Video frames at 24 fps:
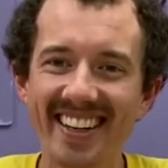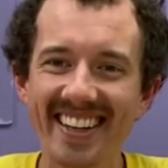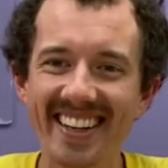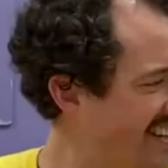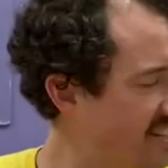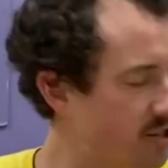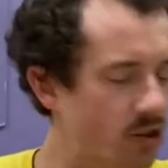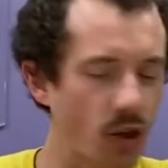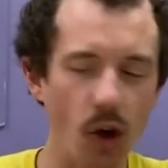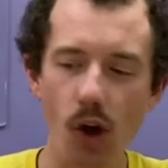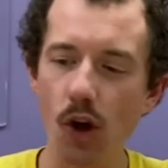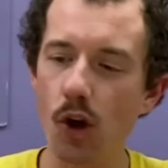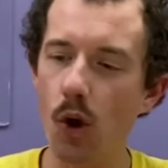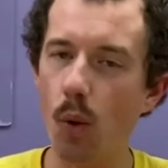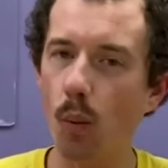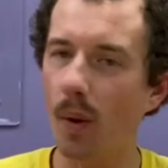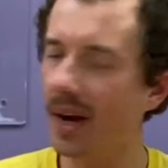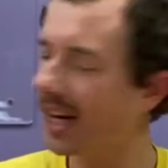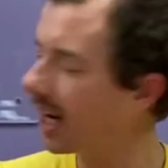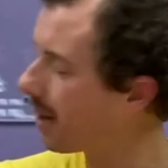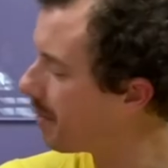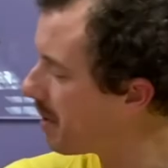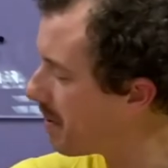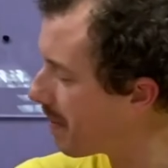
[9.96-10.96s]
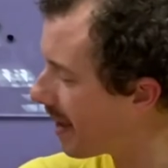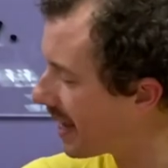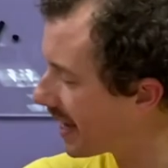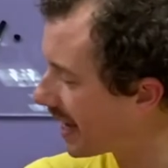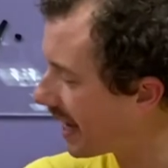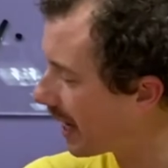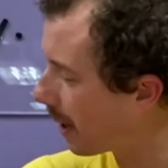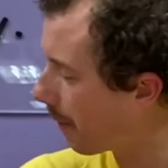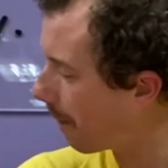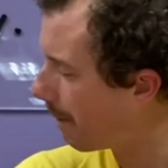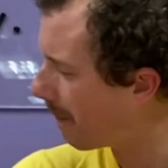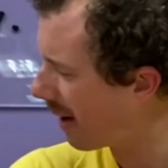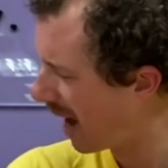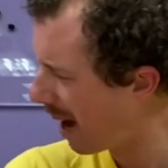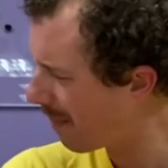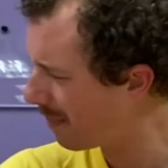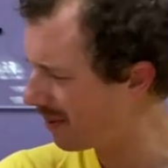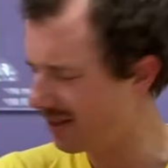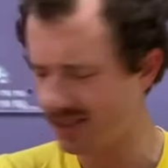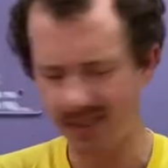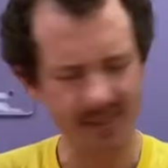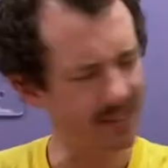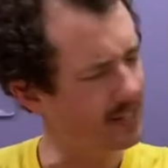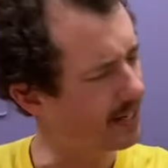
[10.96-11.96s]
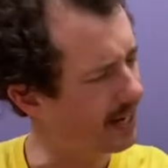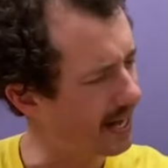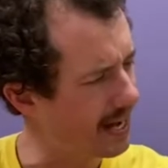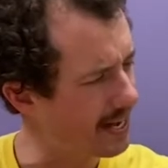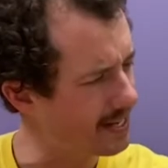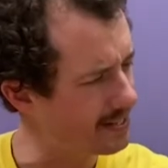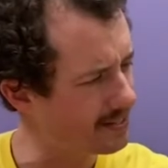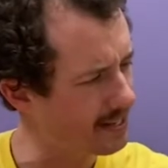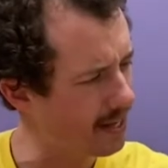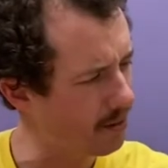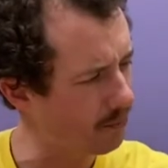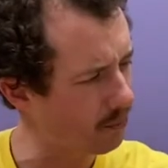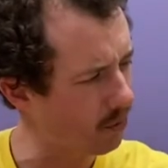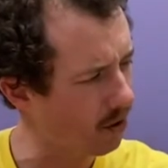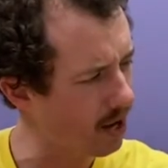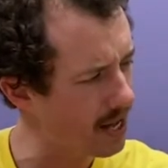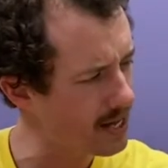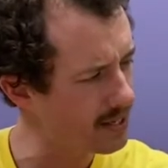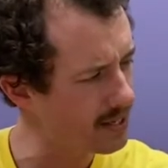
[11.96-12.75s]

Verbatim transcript: So we're going to be making puppets today, is that right?